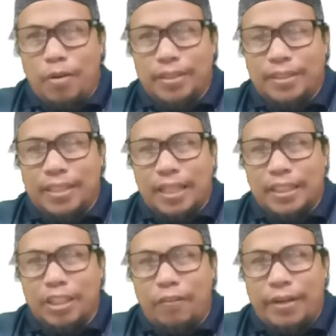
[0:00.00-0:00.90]

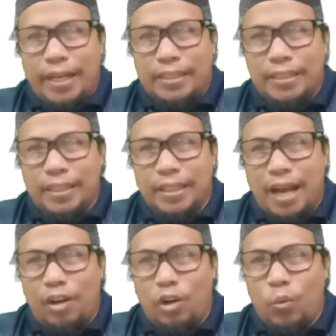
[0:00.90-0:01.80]
structure of an essay,
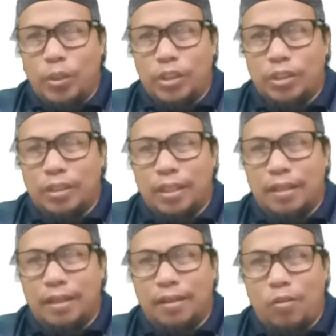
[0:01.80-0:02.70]
I always
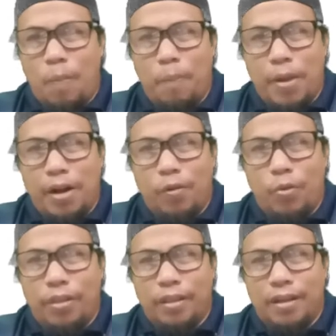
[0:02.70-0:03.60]
compare it
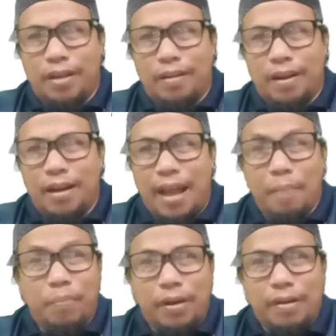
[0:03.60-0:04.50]
with a
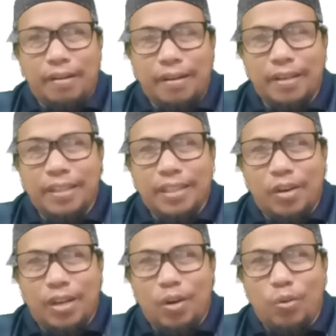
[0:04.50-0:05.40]
hamburger.
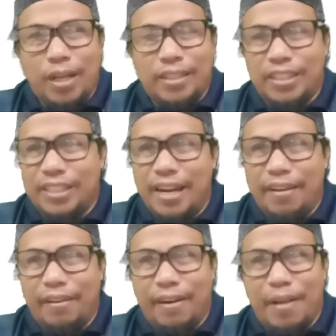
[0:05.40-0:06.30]
Okay, look at this diagram,